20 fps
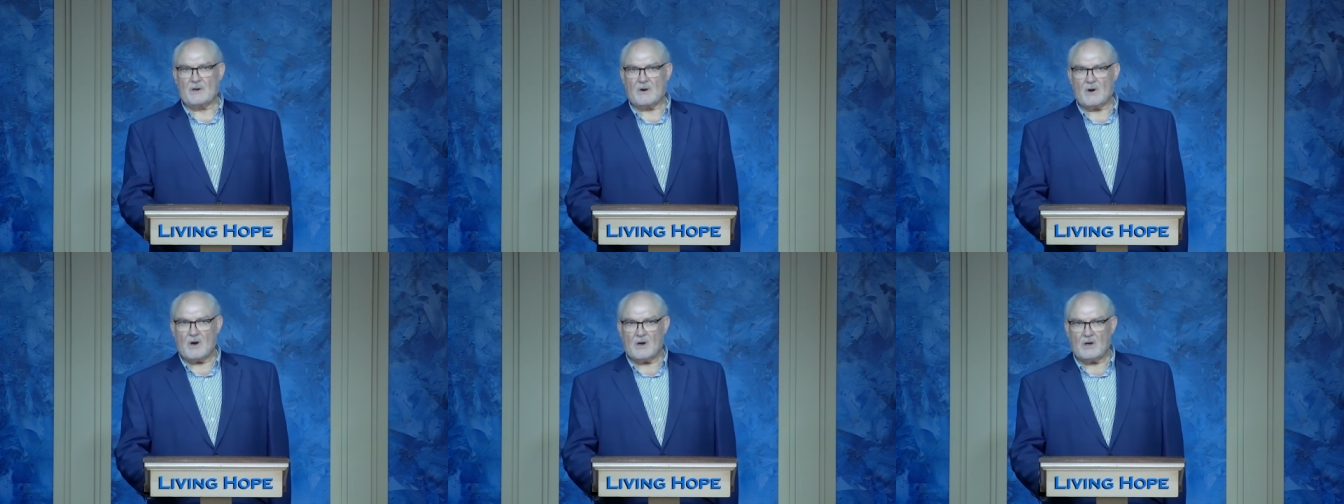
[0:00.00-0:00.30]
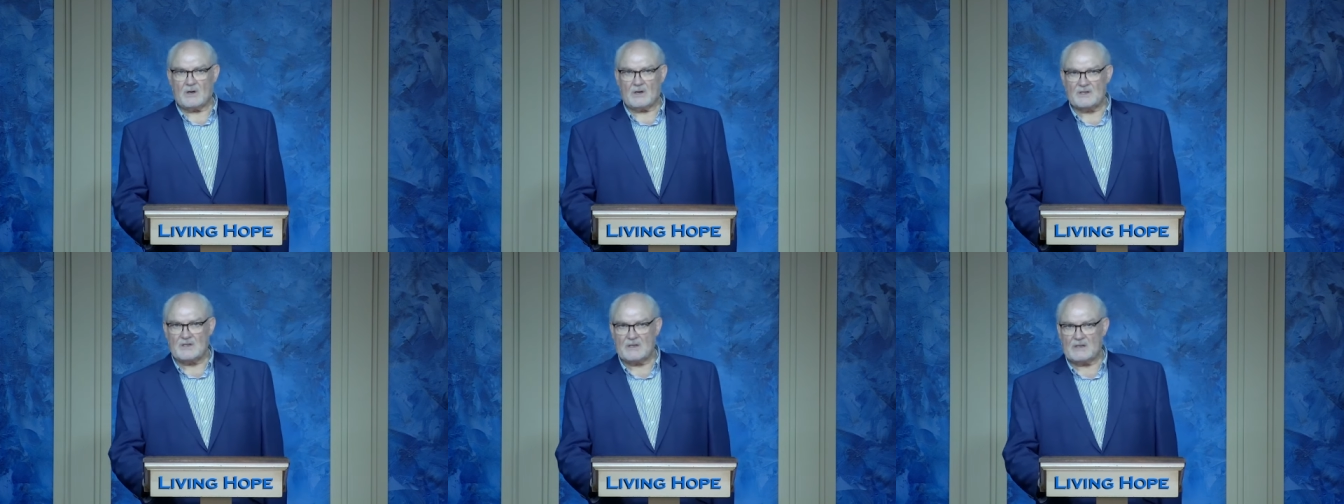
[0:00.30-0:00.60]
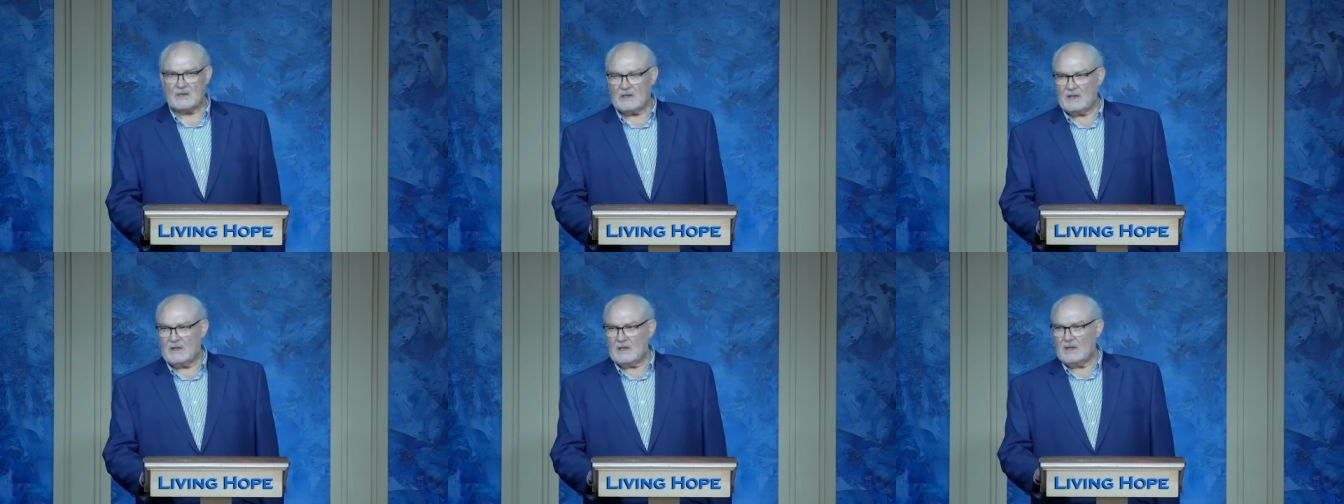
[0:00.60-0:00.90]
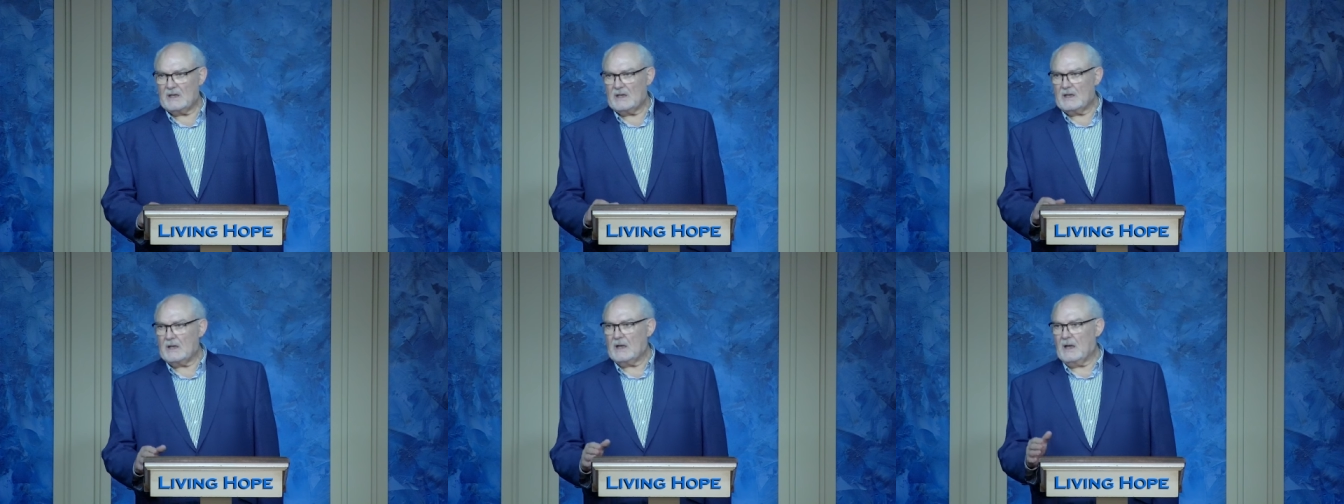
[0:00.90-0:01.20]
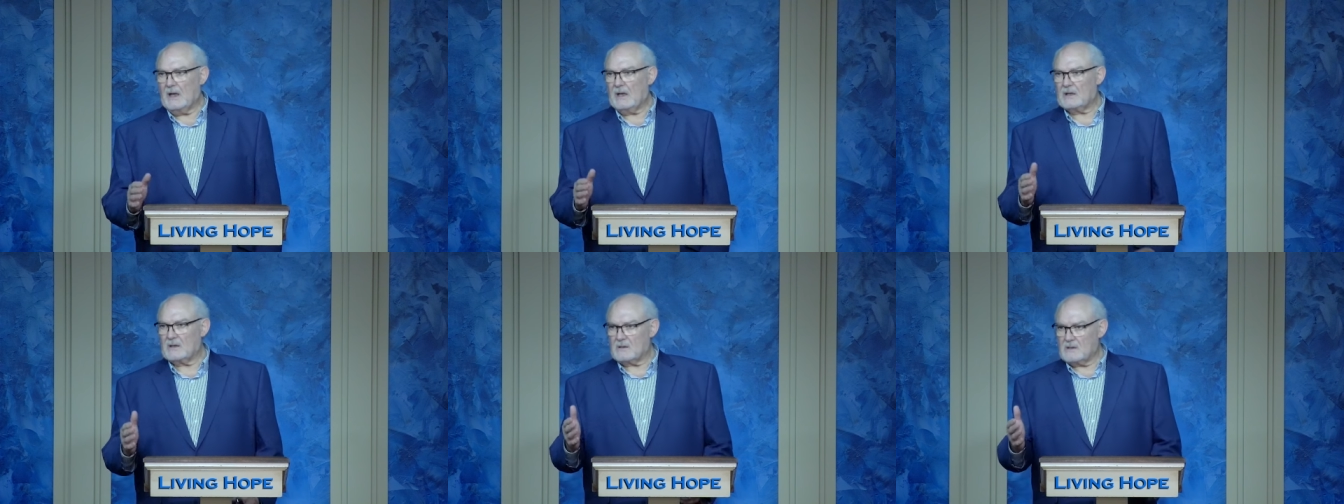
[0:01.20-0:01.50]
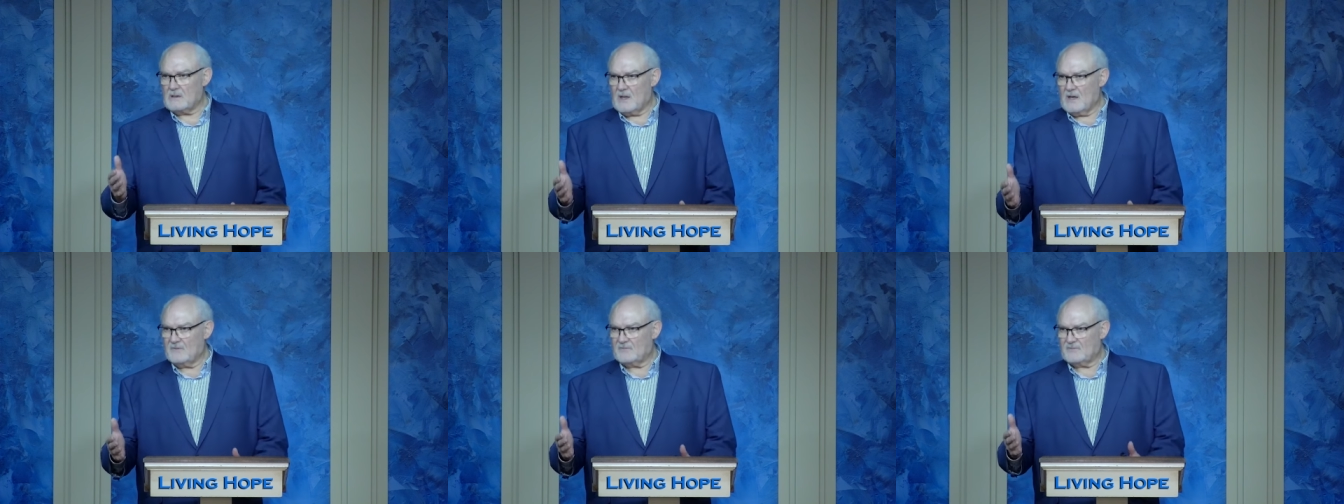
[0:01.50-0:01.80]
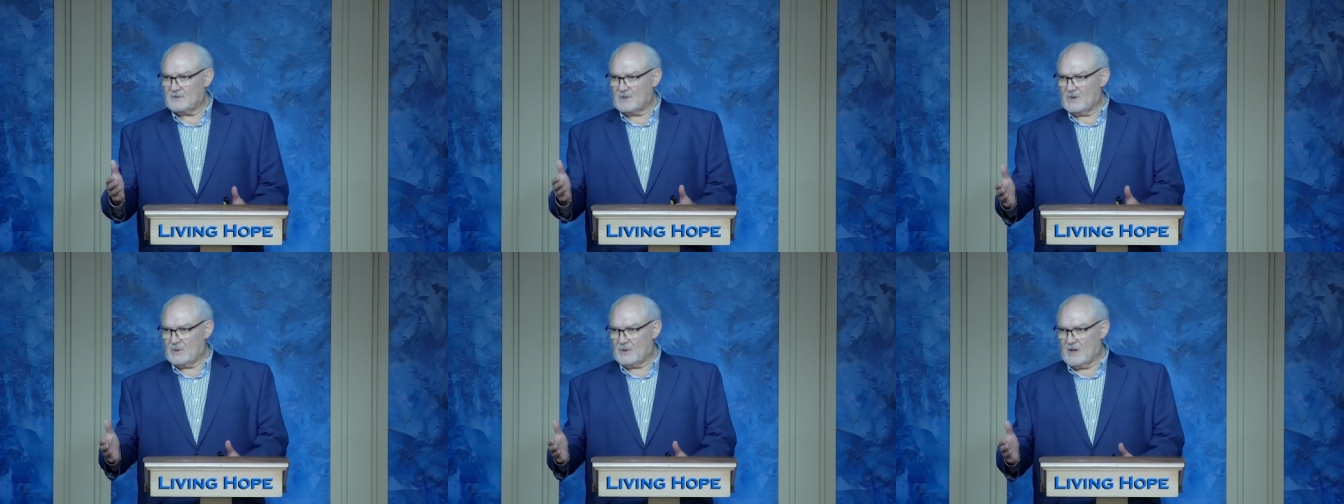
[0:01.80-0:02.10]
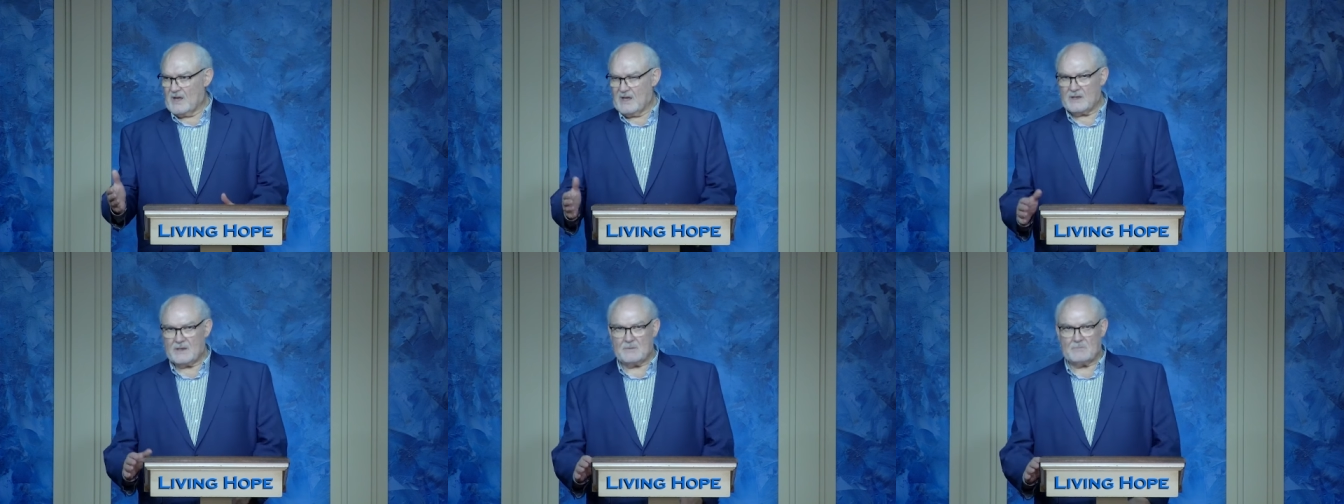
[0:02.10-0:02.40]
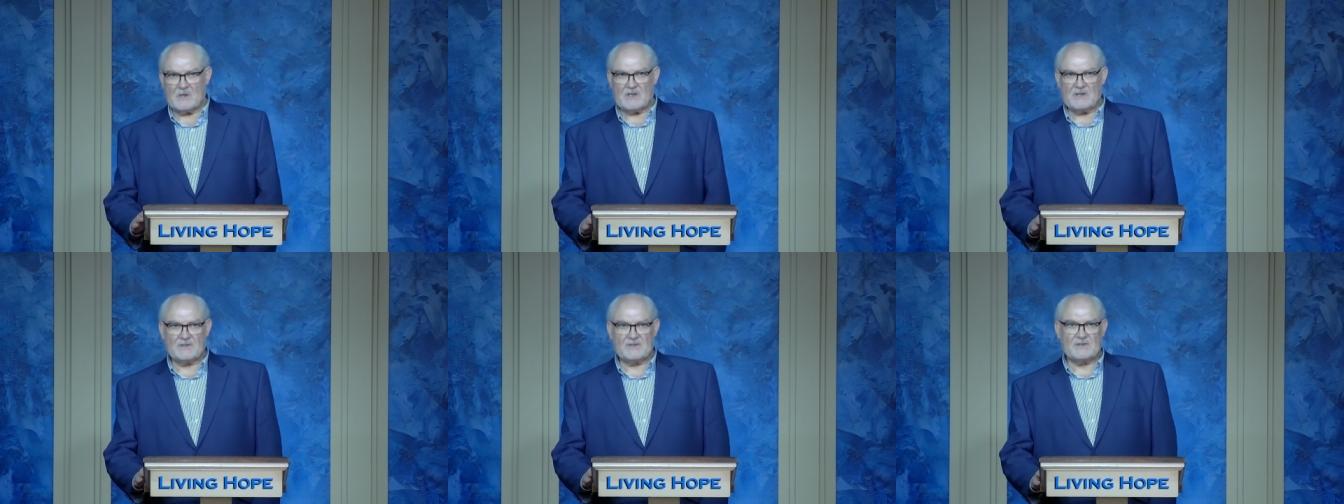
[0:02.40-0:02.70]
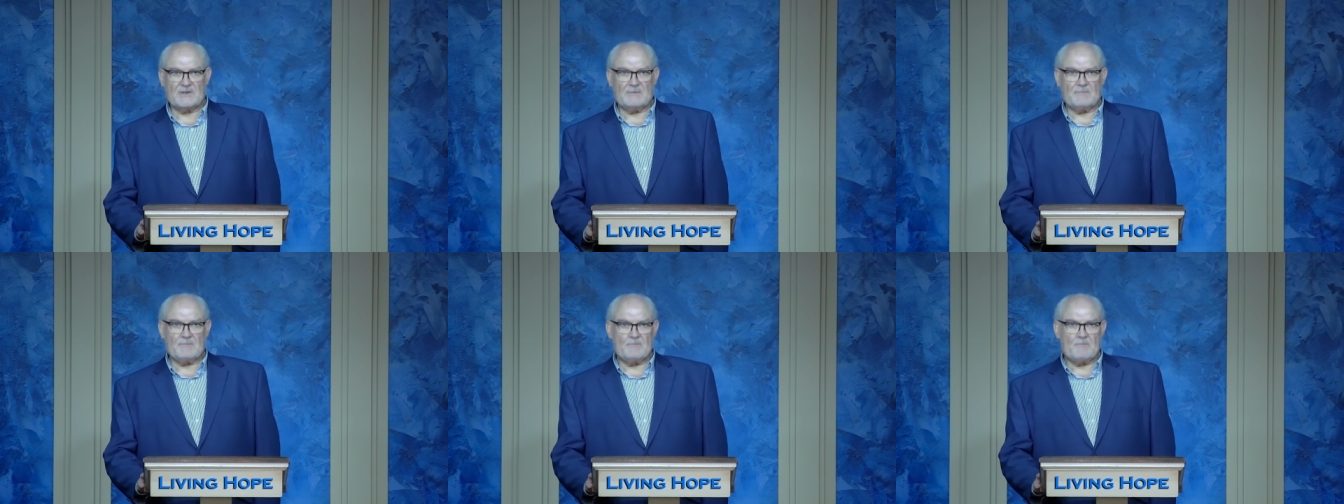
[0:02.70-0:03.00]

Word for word: heart and loved their enemies.